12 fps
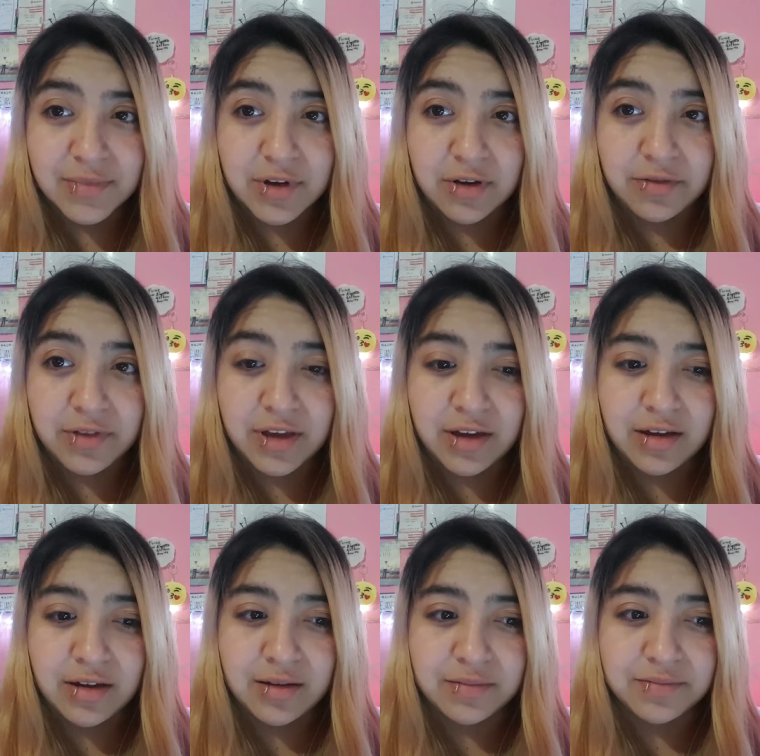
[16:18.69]
of
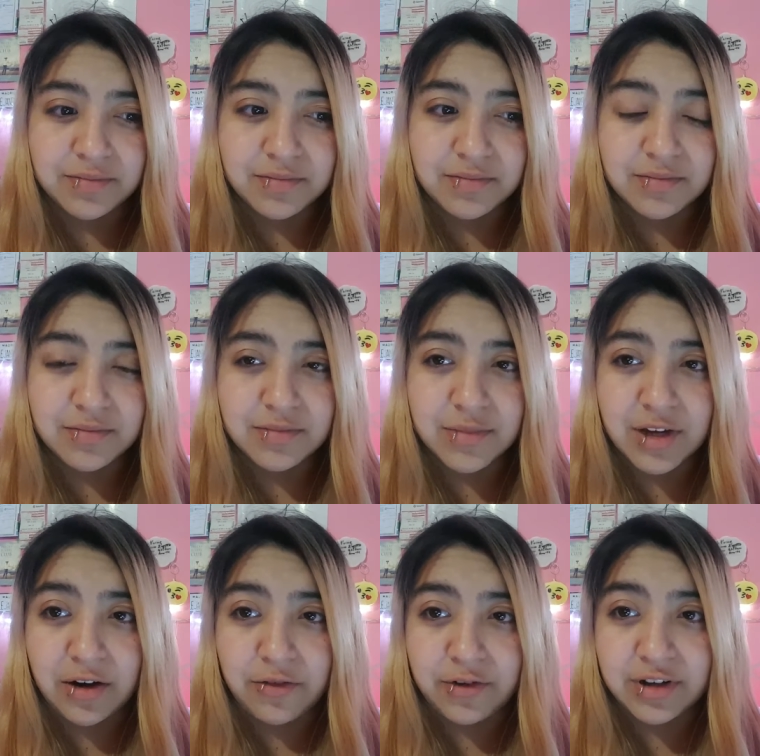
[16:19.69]
the
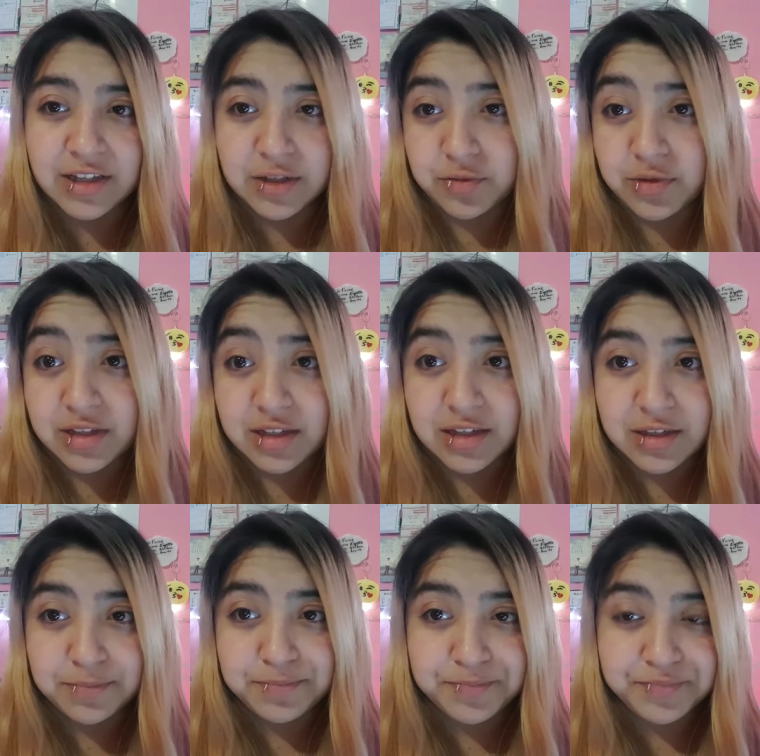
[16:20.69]
girlfriend as witness.